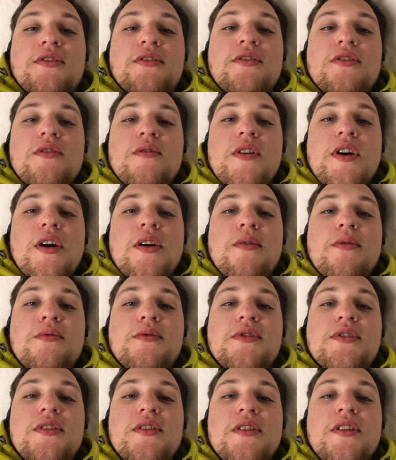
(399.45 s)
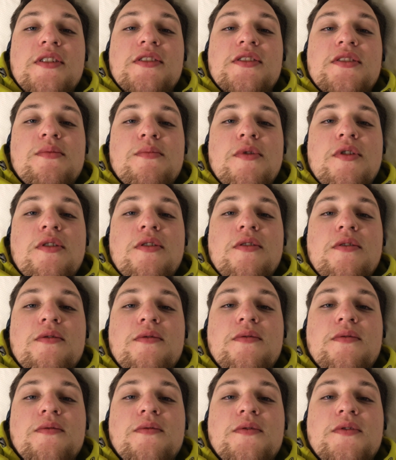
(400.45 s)
So, I will see you guys tomorrow
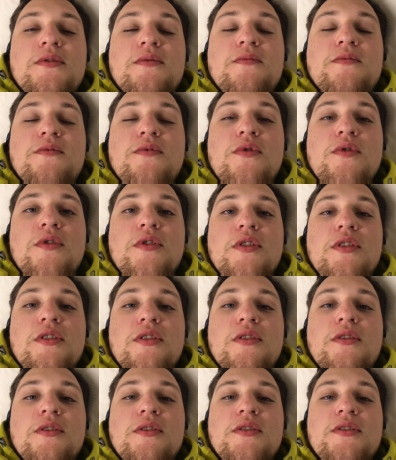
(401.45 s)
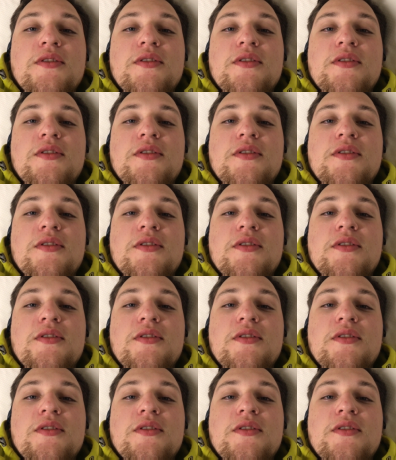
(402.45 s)
f for